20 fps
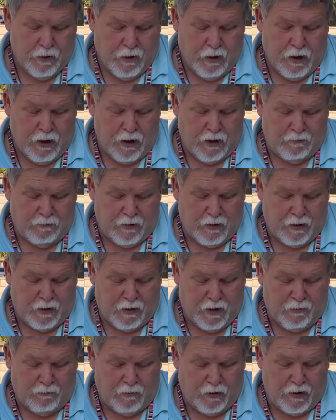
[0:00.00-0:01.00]
And every,
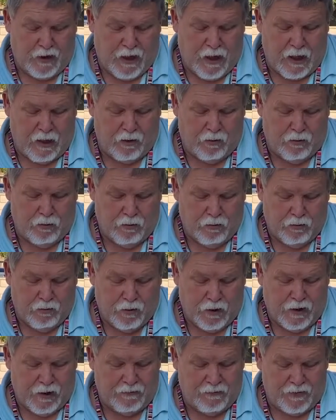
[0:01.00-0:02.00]
every now,
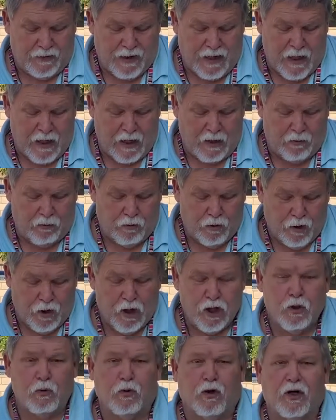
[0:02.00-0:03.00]
and even now,
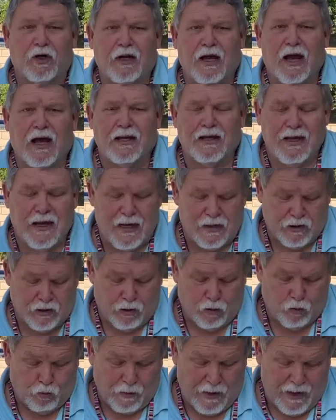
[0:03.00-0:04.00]
you are not yet
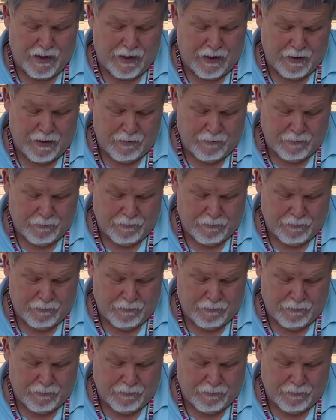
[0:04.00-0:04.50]
ready.